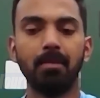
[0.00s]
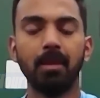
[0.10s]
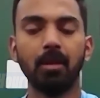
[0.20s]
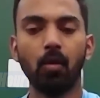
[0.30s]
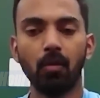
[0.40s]

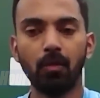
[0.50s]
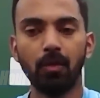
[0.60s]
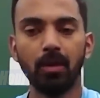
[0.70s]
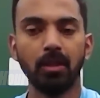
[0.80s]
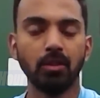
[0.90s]
the
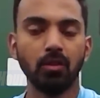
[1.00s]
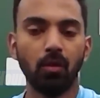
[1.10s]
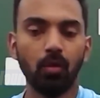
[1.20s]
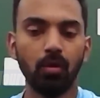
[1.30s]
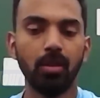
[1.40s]
confidence
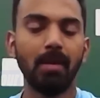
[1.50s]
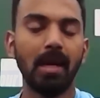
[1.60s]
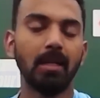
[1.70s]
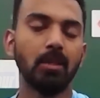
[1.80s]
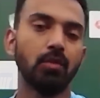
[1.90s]
for
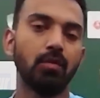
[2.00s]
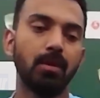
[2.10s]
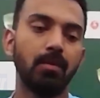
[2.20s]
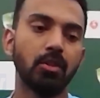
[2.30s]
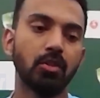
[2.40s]
the
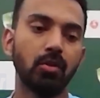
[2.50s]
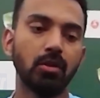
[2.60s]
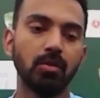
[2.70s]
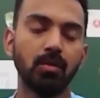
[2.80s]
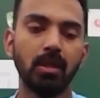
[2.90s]
previous
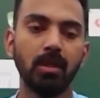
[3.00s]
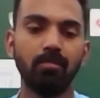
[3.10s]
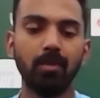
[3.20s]
tours. We've